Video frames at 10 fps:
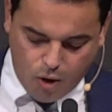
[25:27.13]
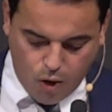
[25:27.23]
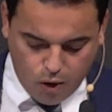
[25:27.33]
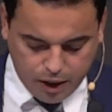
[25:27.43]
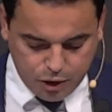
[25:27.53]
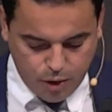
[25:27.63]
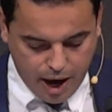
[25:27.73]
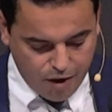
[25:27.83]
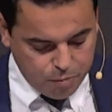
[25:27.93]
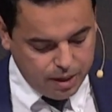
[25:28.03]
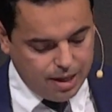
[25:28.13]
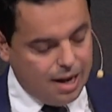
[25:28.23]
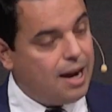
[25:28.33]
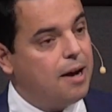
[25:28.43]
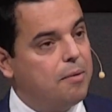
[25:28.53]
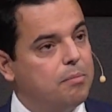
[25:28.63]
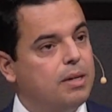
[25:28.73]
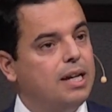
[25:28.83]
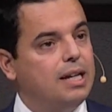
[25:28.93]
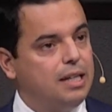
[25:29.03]
all that you have become
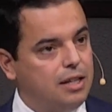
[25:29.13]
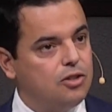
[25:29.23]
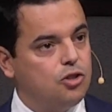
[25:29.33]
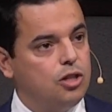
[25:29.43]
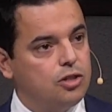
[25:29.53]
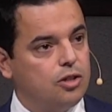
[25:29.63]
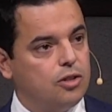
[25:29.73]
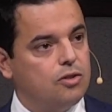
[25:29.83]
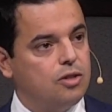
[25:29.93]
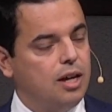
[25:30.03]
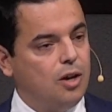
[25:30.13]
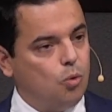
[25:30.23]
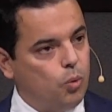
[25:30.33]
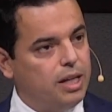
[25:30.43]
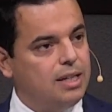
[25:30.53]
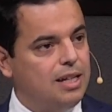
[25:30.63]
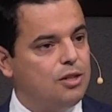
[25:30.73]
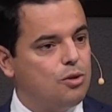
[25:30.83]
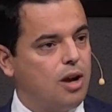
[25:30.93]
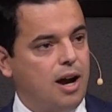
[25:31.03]
in Jesus. We need
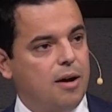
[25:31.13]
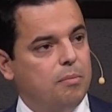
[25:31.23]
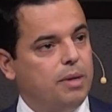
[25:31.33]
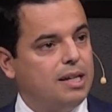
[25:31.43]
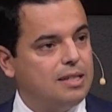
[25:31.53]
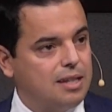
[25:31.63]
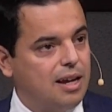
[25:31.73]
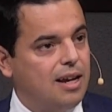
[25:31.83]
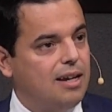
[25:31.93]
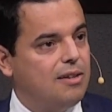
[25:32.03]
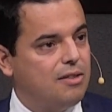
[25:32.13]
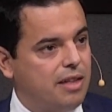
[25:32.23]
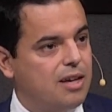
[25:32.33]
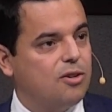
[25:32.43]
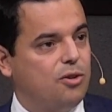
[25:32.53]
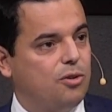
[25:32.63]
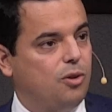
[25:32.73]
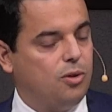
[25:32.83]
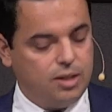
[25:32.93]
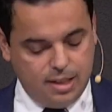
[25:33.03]
to come and say, Thank you,
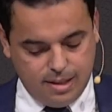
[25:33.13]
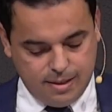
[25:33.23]
Lord.